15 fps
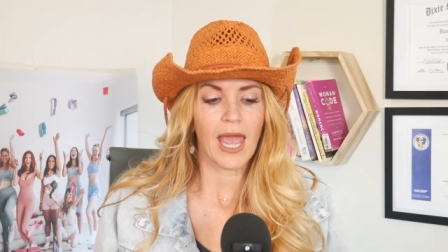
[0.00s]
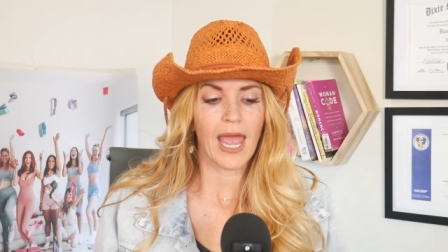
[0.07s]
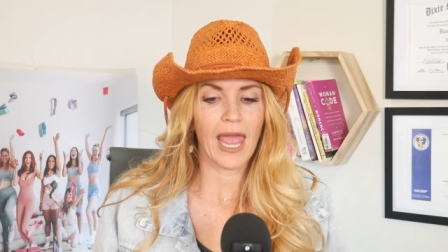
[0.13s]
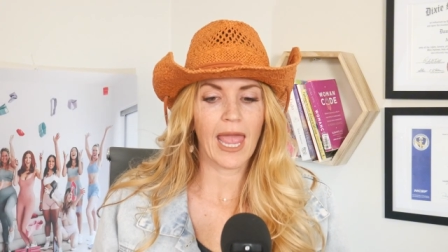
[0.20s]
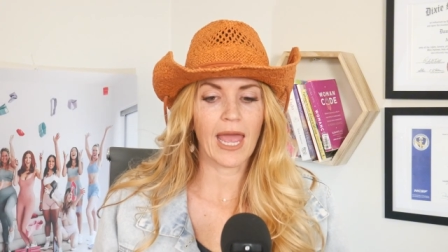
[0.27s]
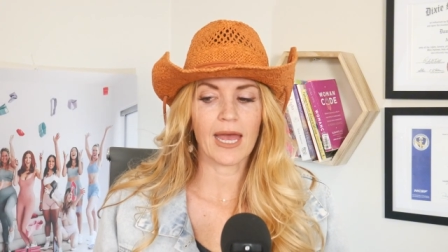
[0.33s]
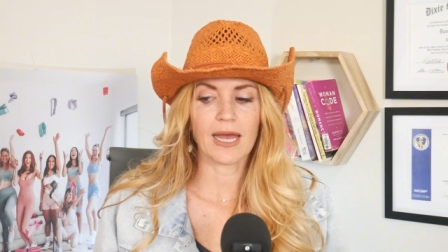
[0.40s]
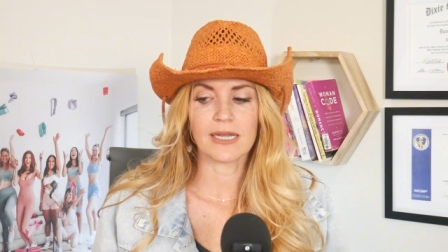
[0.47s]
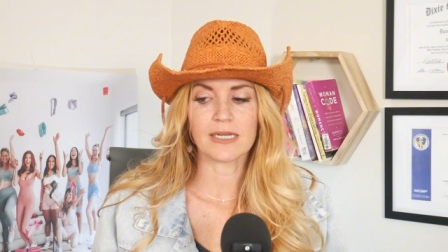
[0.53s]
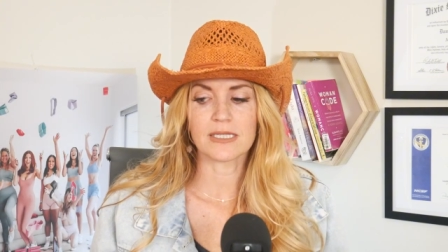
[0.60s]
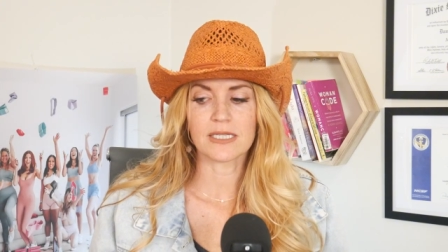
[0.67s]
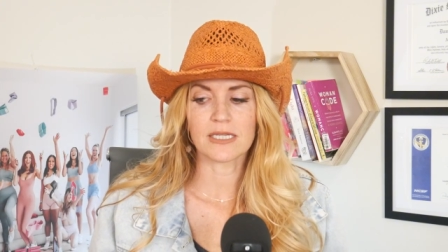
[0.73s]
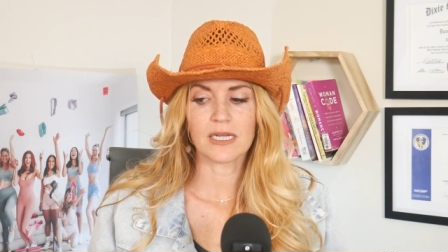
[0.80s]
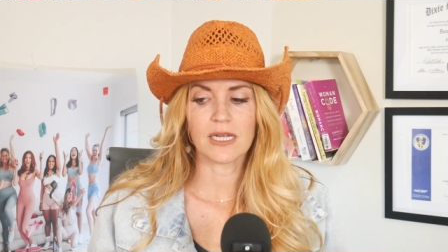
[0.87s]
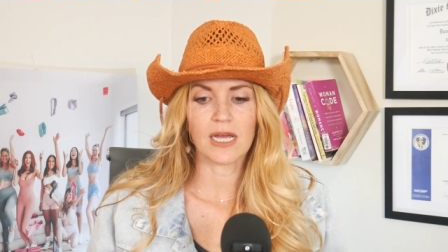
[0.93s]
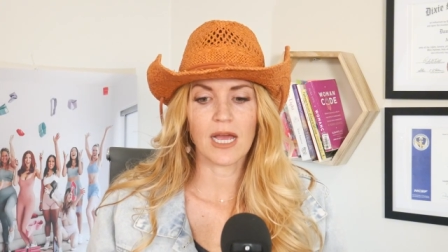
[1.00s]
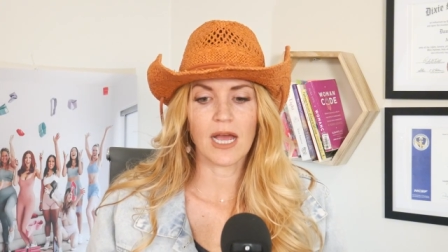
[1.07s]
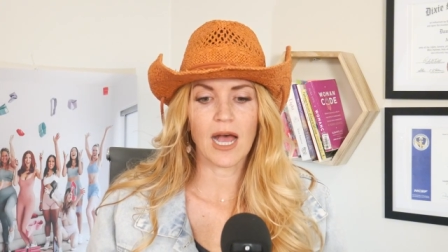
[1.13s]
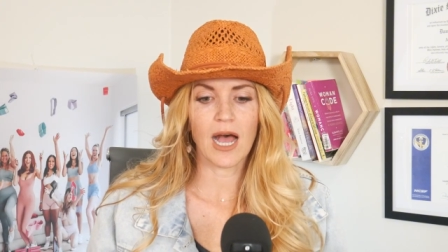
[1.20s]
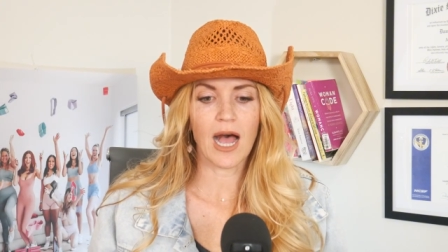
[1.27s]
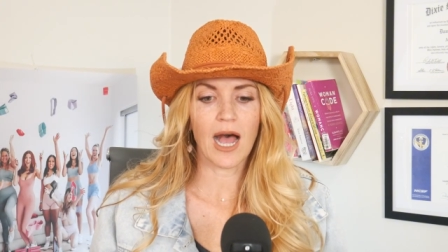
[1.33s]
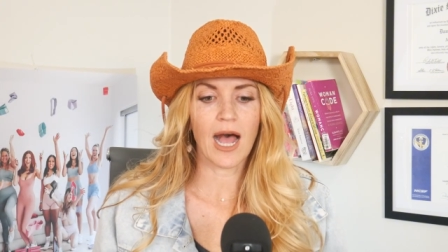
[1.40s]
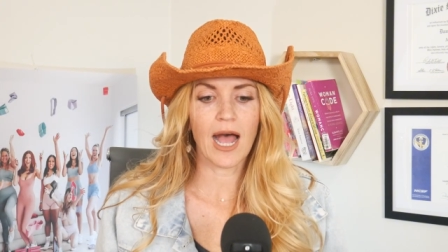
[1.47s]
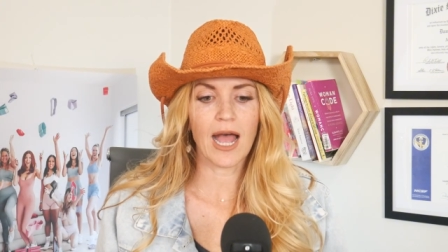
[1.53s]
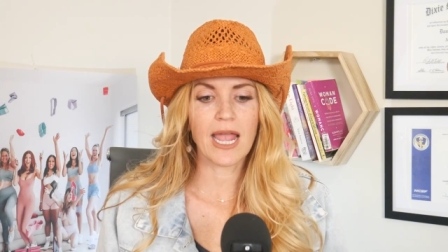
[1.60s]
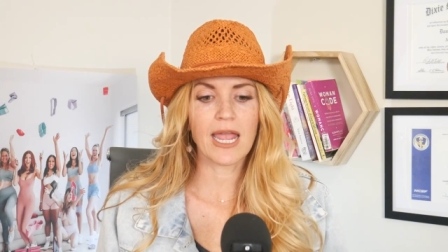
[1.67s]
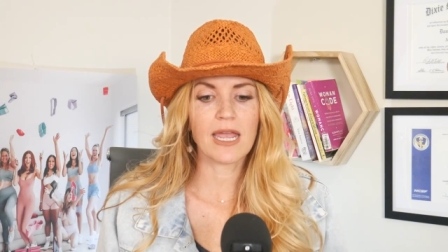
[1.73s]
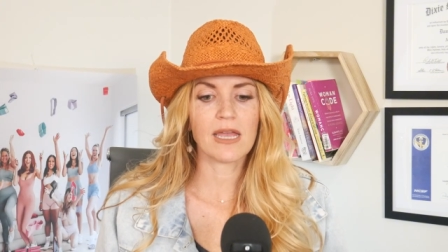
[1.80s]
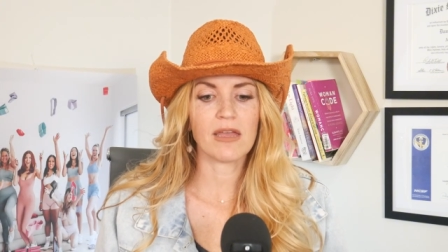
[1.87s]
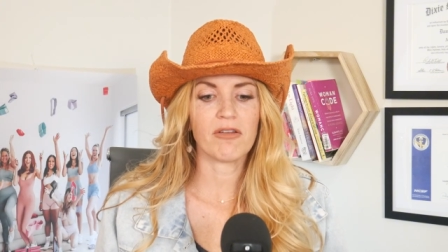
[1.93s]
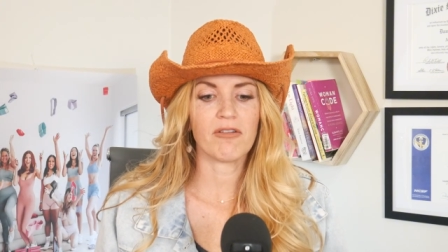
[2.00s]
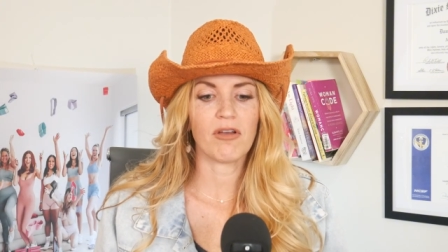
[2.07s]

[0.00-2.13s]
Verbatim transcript: And I